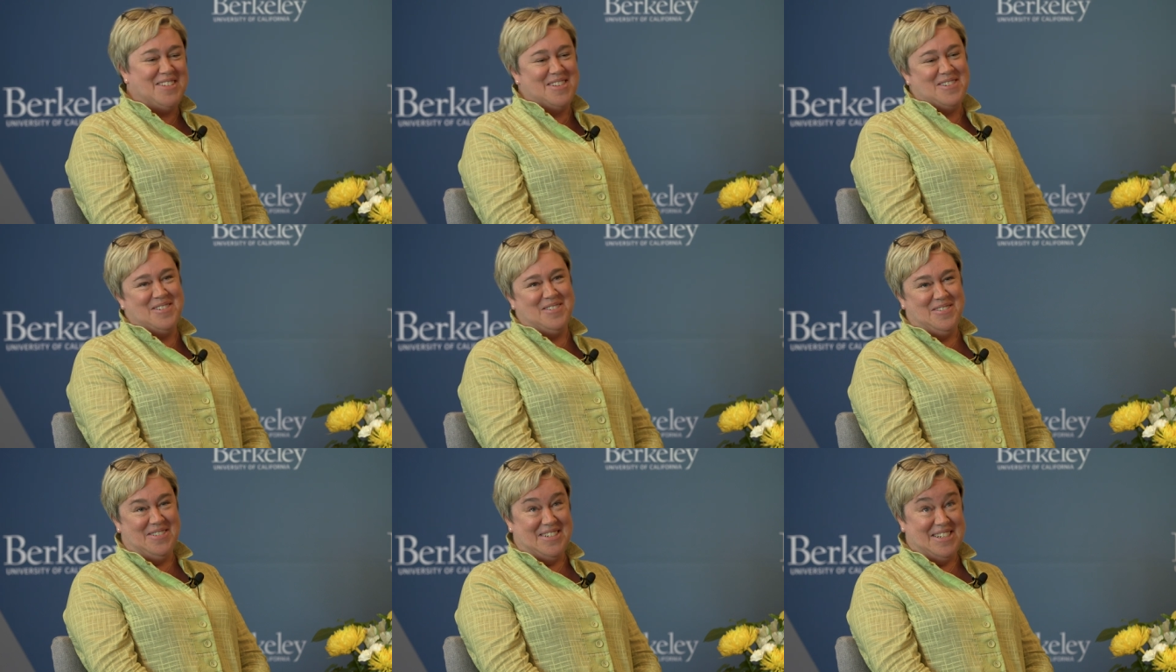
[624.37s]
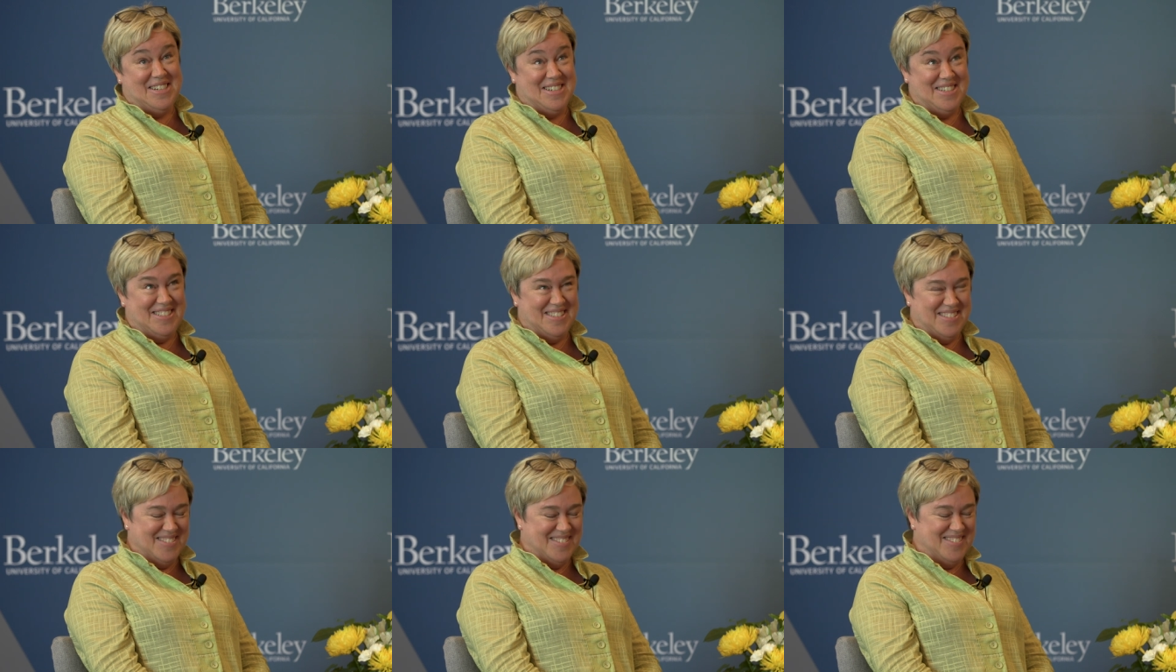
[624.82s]
So,
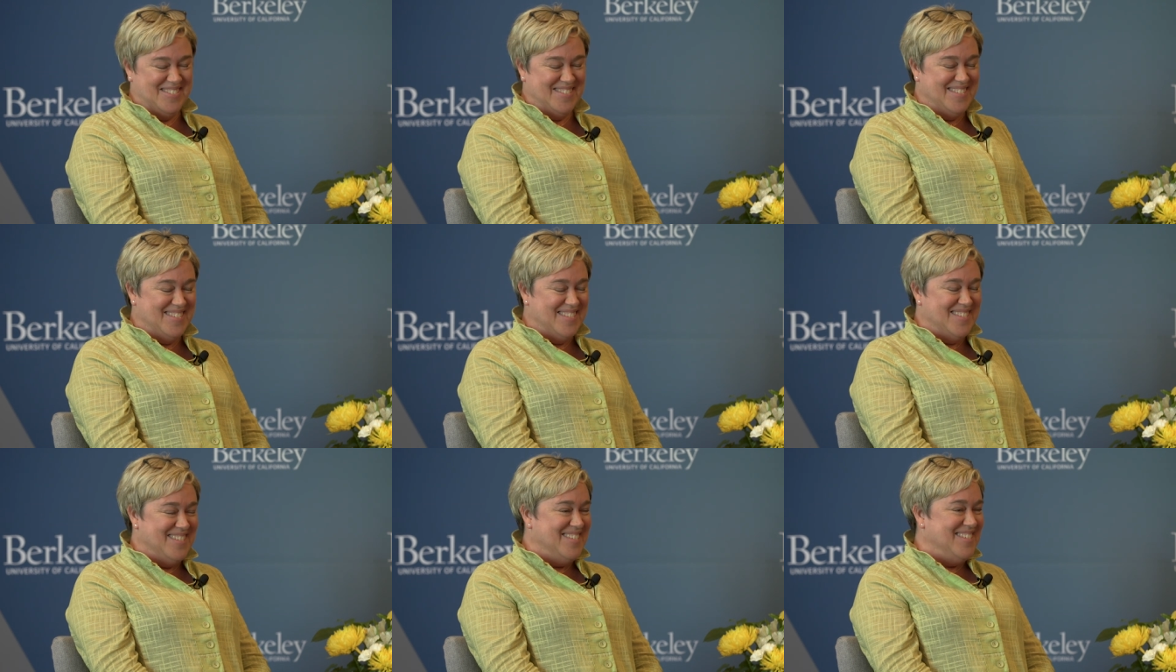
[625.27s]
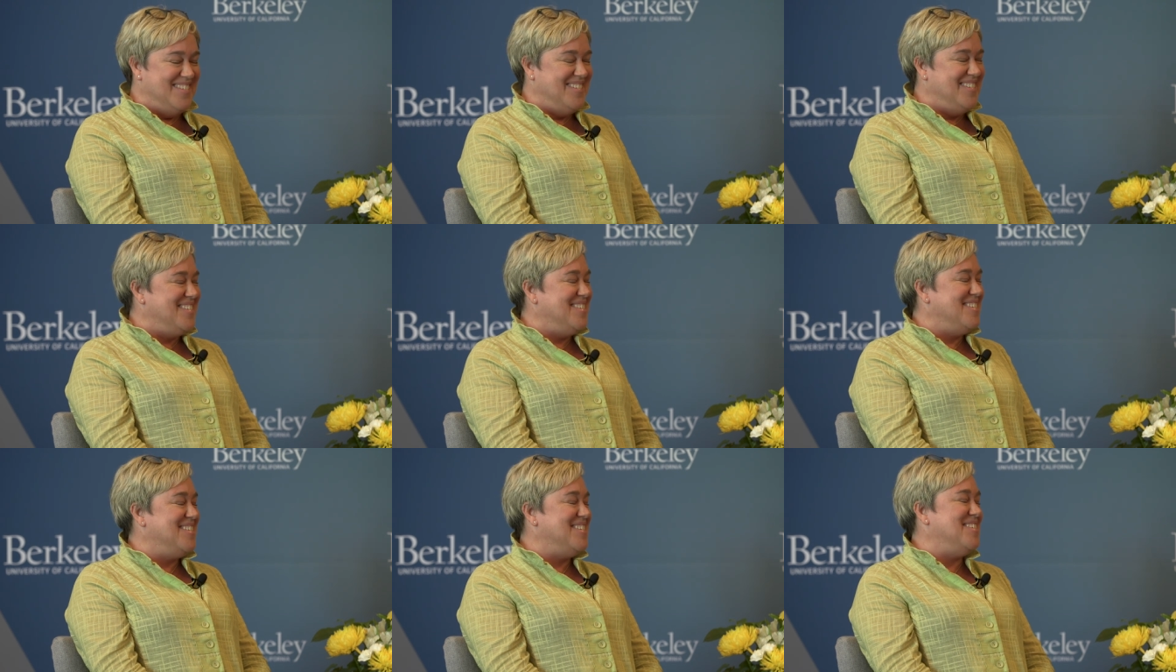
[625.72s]

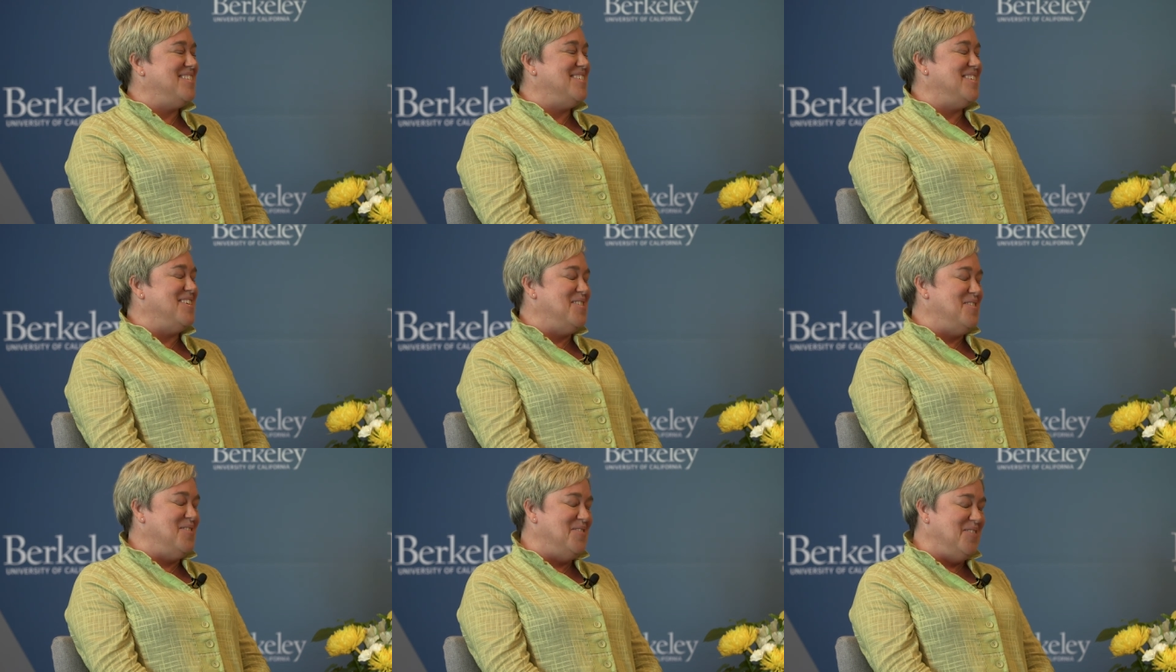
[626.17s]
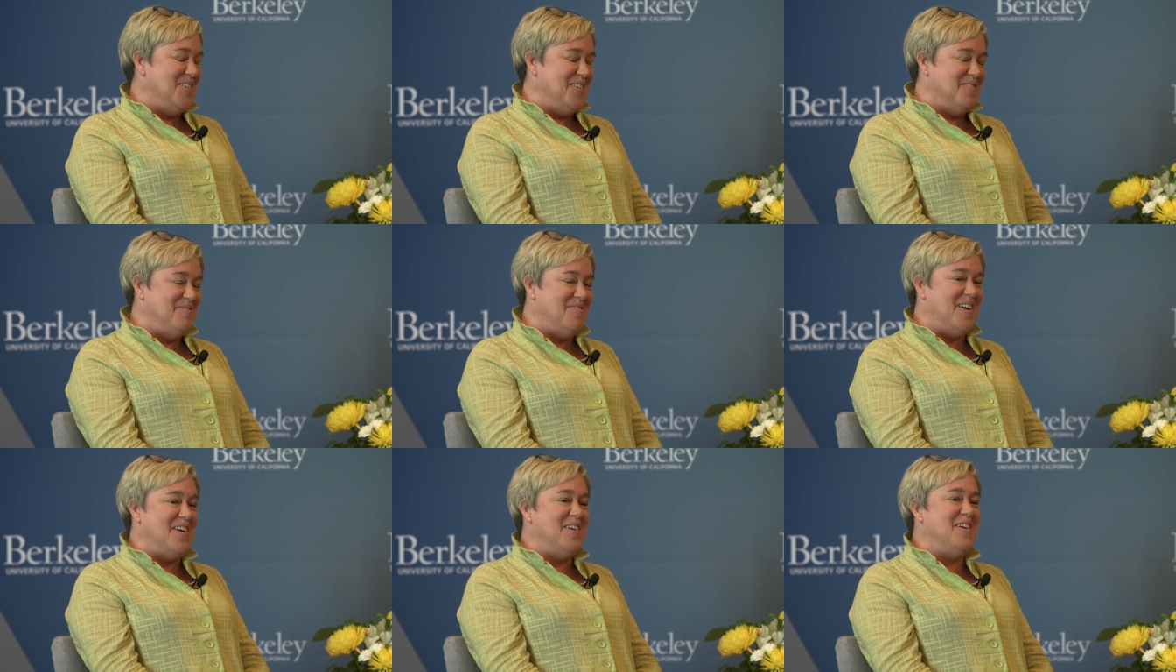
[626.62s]
um, so we're
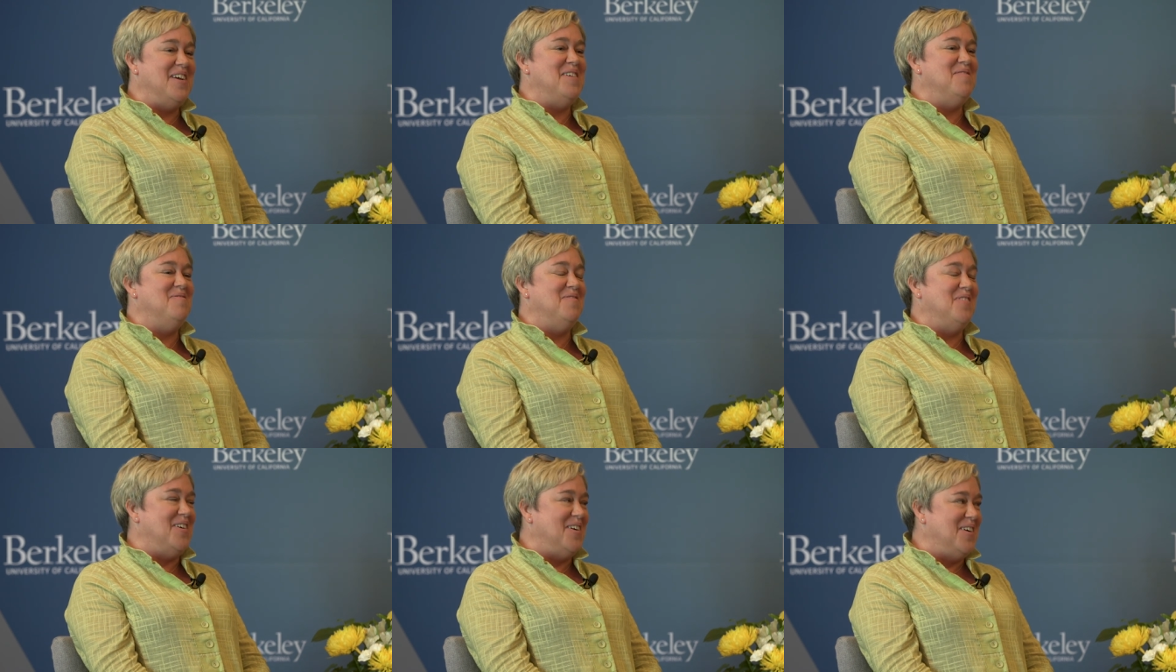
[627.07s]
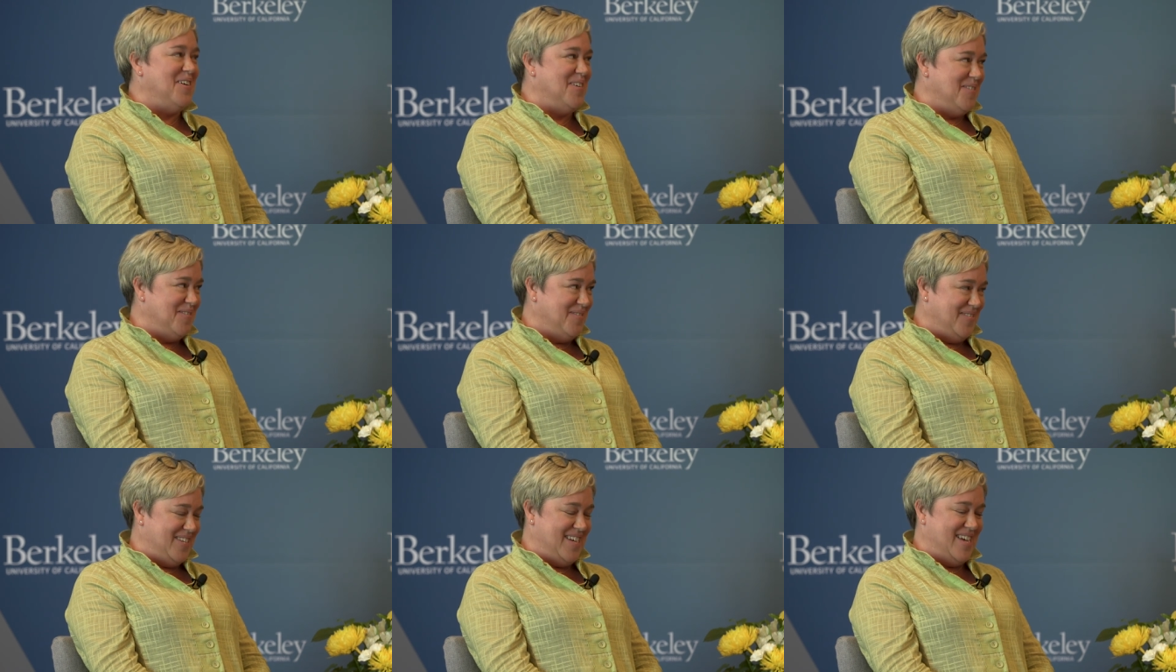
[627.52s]
very
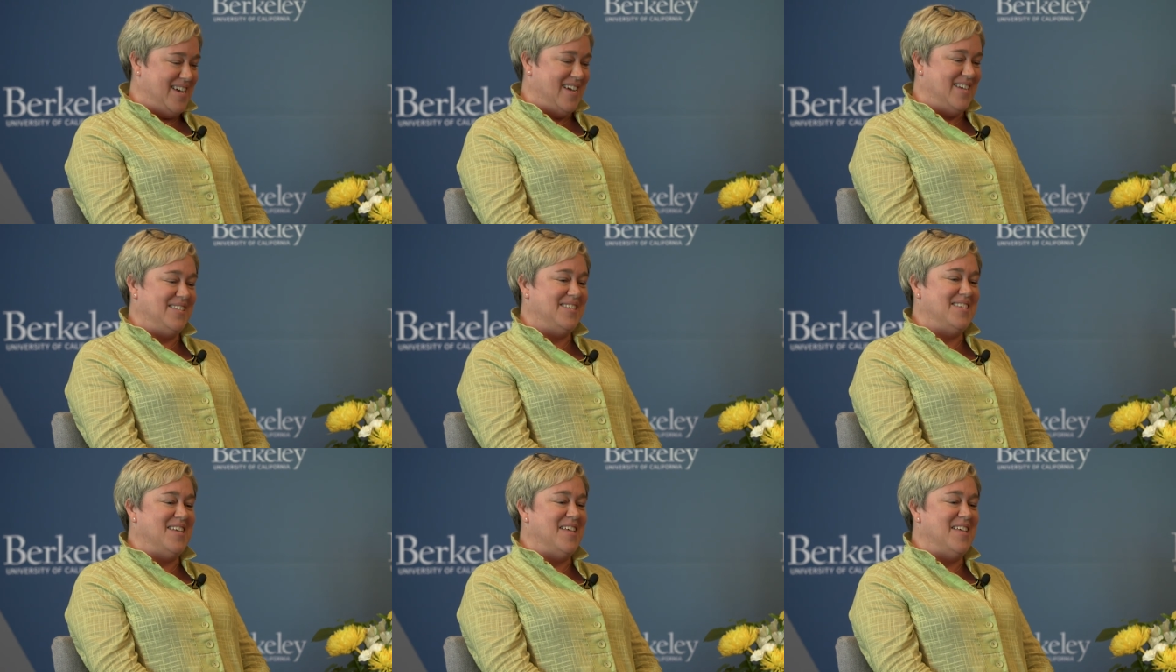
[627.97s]
involved, yes.